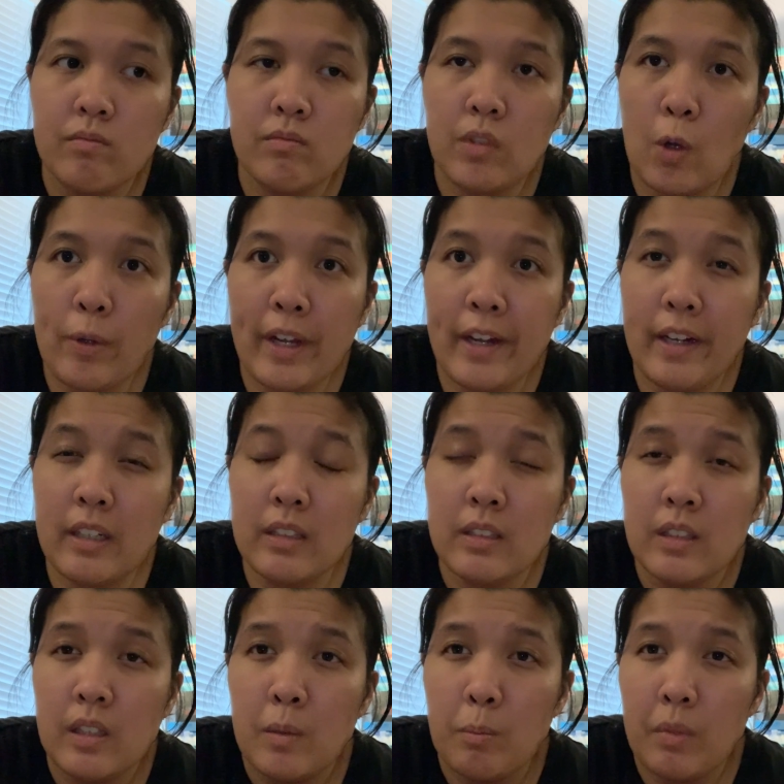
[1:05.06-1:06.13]
don't care,
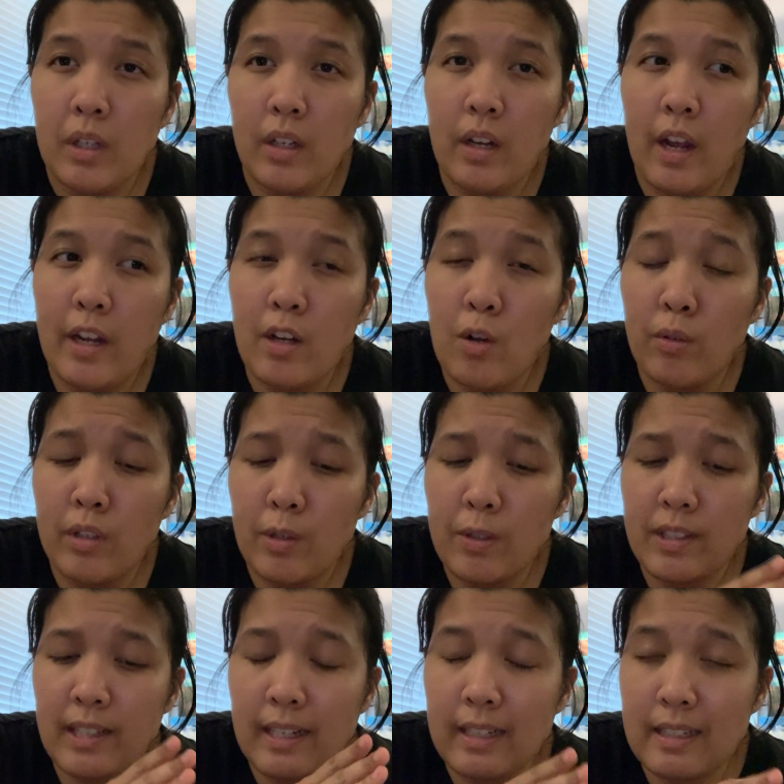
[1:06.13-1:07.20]
but I know there
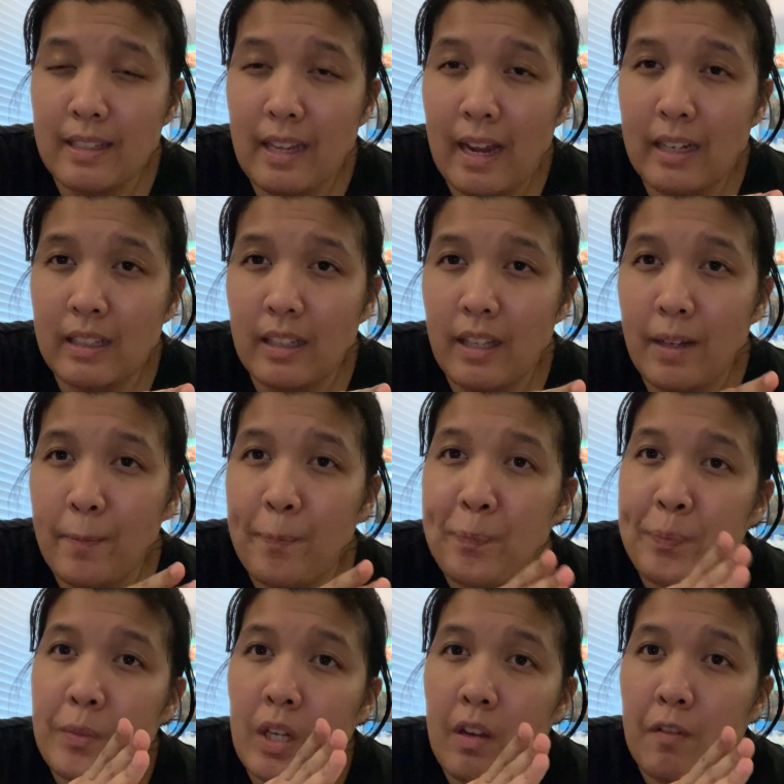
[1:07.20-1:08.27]
was exactly
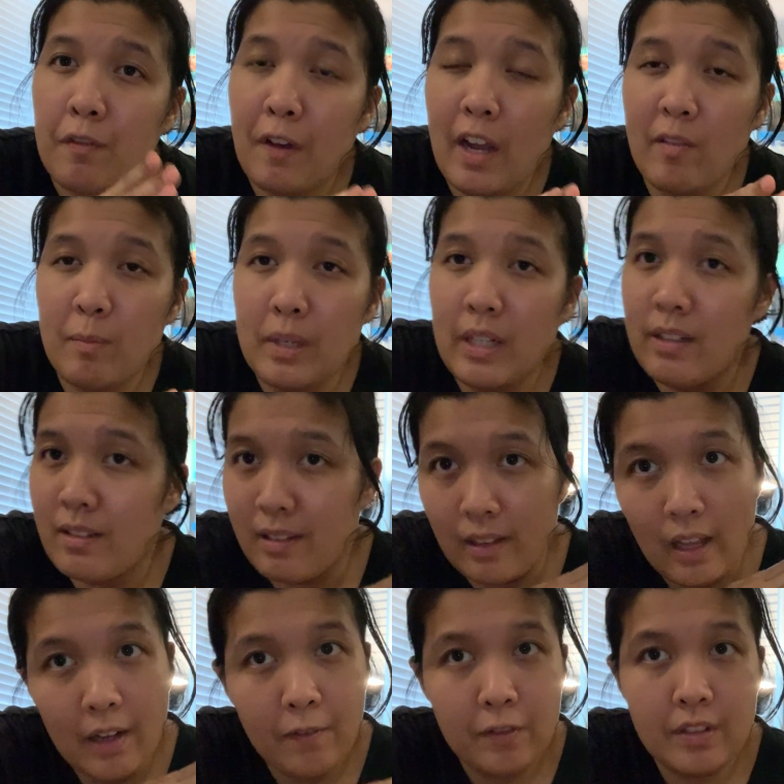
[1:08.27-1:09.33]
5 minutes
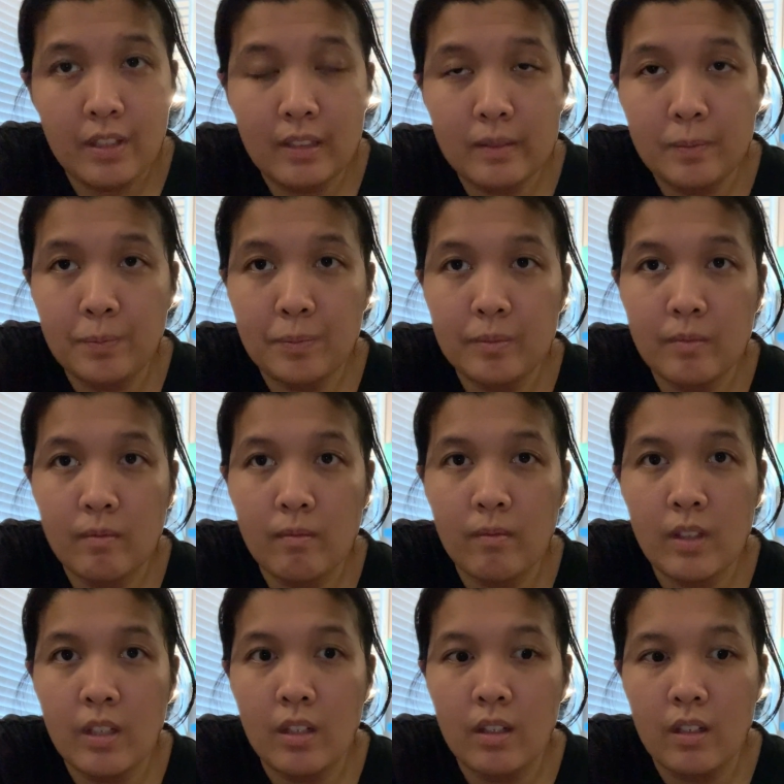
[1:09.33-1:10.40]
left
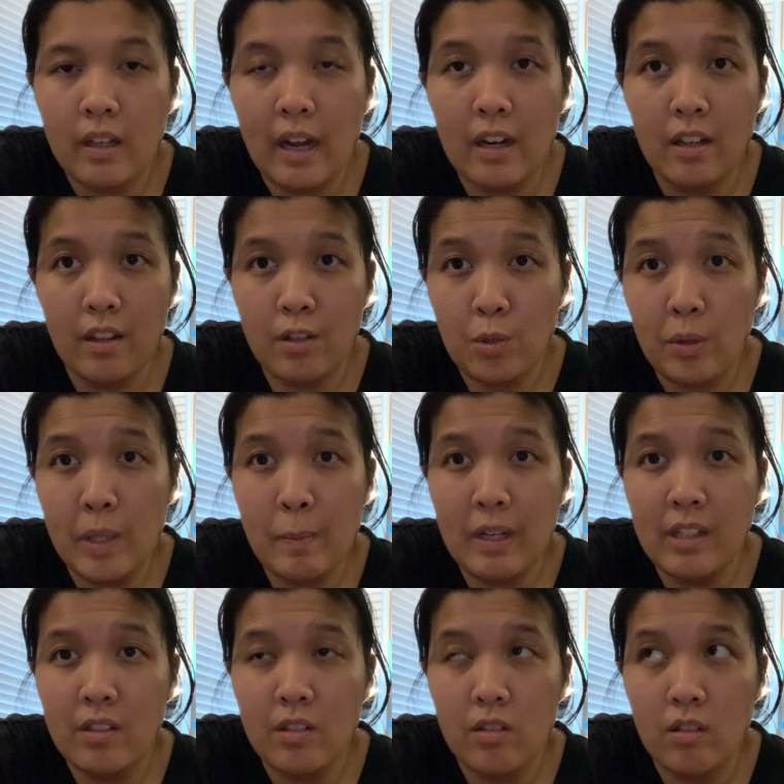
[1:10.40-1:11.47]
out of the 20
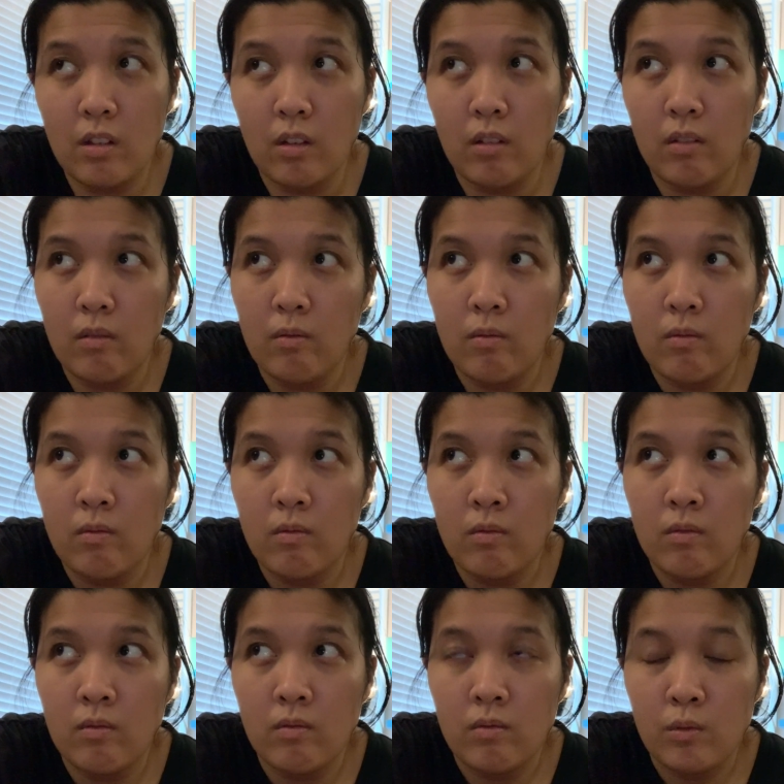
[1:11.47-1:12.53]
minutes, so
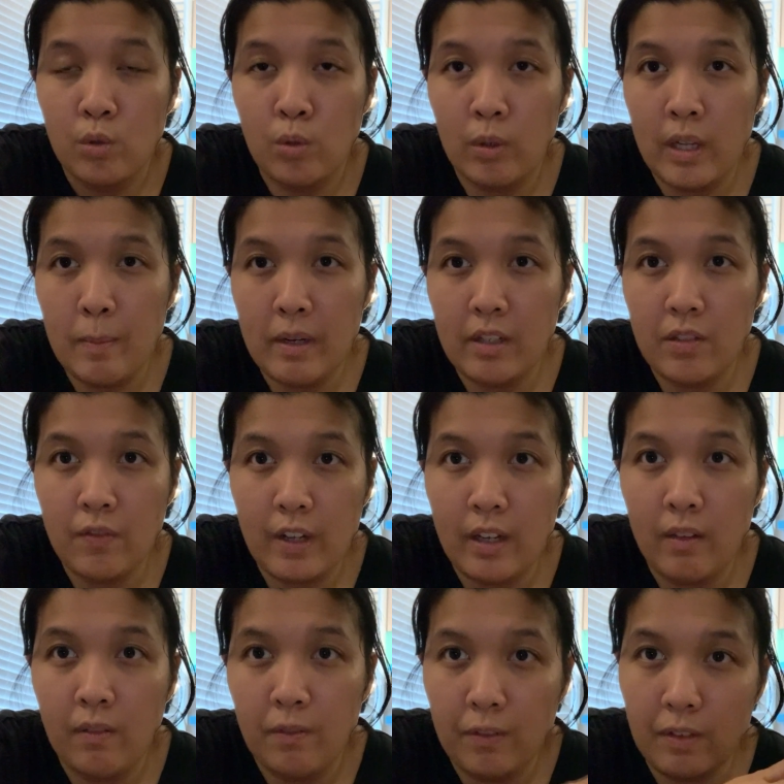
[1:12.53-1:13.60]
20 minus
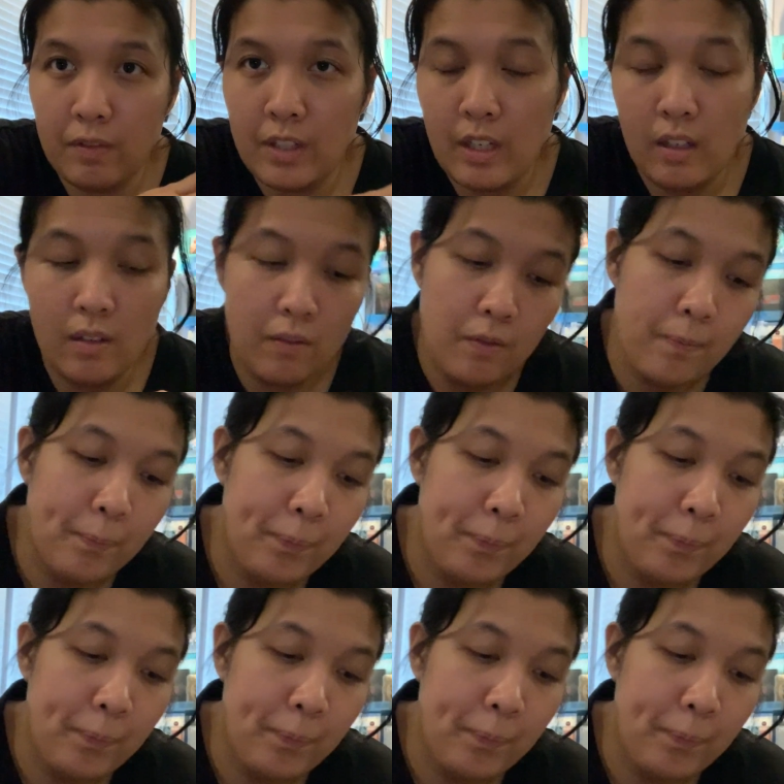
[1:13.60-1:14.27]
5, 15.